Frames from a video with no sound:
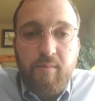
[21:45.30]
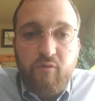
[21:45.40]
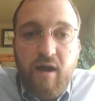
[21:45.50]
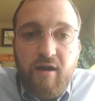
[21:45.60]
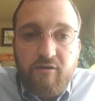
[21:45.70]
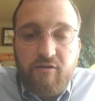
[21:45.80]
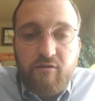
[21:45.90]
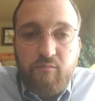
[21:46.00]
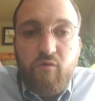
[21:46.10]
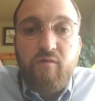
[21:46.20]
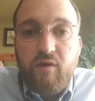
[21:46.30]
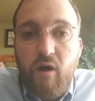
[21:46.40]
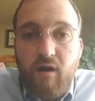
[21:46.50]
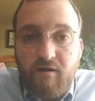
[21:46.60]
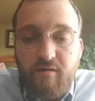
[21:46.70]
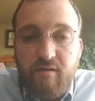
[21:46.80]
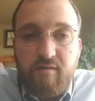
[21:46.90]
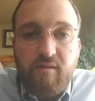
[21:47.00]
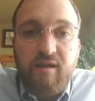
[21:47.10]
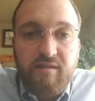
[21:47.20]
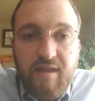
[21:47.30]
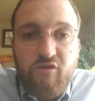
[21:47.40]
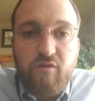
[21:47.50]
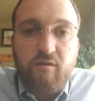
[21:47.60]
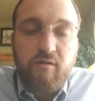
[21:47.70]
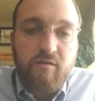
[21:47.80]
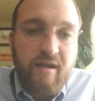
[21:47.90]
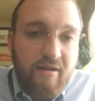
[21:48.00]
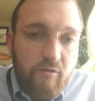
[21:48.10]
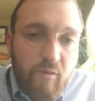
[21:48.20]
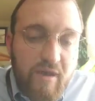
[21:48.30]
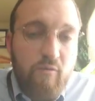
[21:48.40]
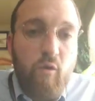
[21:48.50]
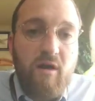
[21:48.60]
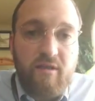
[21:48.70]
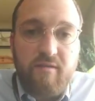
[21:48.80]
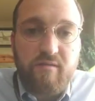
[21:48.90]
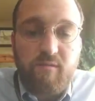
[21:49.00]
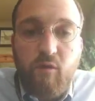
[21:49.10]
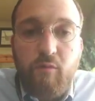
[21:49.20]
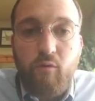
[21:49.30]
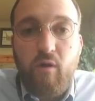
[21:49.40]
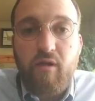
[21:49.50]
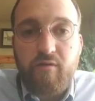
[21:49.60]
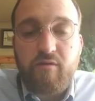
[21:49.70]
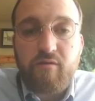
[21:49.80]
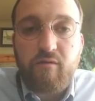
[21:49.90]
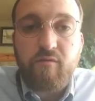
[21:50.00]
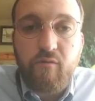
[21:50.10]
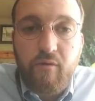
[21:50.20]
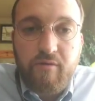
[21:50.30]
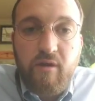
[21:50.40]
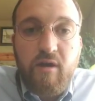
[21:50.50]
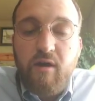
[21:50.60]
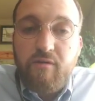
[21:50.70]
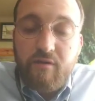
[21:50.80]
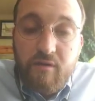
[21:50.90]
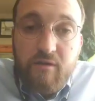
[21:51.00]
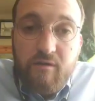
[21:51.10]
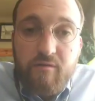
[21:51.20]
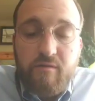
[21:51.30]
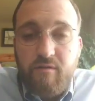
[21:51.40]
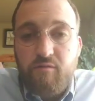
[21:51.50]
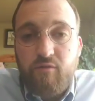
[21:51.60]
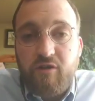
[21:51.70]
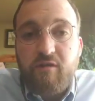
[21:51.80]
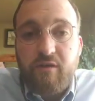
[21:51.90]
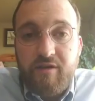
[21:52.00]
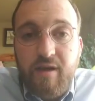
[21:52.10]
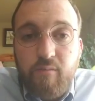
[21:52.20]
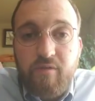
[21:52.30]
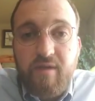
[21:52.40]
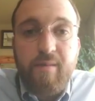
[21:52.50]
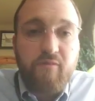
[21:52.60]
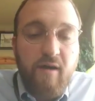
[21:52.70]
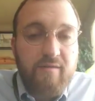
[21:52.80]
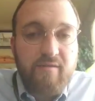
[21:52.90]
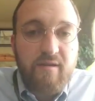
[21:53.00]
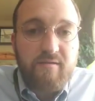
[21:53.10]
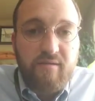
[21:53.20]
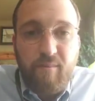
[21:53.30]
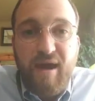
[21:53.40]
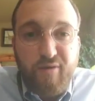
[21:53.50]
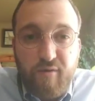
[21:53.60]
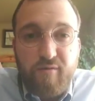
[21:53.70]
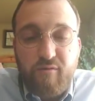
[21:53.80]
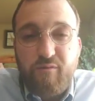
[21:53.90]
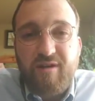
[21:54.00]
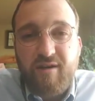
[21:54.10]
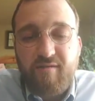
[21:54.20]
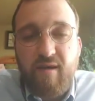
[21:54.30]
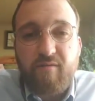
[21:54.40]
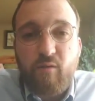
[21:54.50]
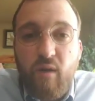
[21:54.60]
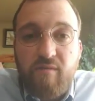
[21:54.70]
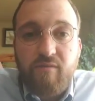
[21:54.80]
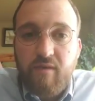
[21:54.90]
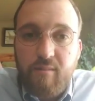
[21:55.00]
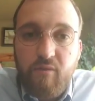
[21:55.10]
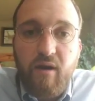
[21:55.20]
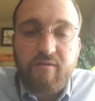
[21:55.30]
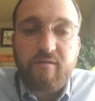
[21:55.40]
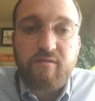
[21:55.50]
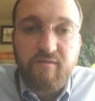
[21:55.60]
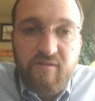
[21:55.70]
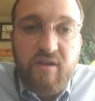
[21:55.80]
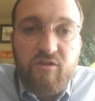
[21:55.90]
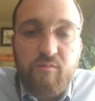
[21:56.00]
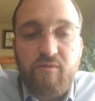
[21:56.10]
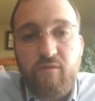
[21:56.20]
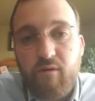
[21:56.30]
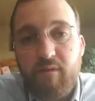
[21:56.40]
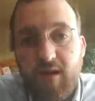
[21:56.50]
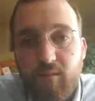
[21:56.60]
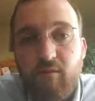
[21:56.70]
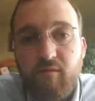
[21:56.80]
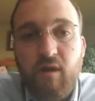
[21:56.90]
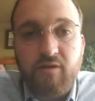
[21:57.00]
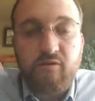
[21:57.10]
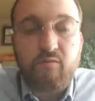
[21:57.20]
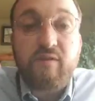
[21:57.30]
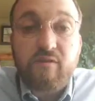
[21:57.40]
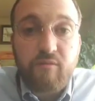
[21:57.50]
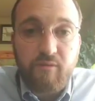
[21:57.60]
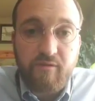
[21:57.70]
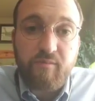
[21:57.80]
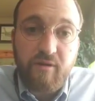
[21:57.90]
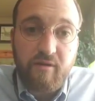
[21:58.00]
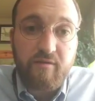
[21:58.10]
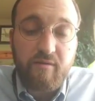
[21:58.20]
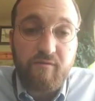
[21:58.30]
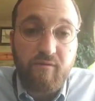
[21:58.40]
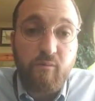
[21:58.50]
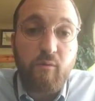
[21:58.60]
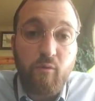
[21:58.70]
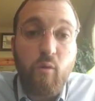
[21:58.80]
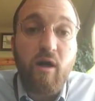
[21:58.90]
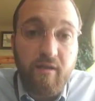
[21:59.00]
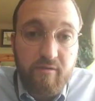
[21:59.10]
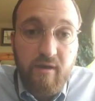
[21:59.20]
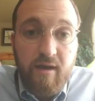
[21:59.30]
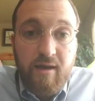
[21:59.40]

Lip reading: prior to moving on to things like ledger and lighter weight wallets and mobile wallets and so forth. The good news is we're nearly done with that process. The bad news is we kind of have to wait for that process to finish before we can move on to reasonable experiences for mobile wallets.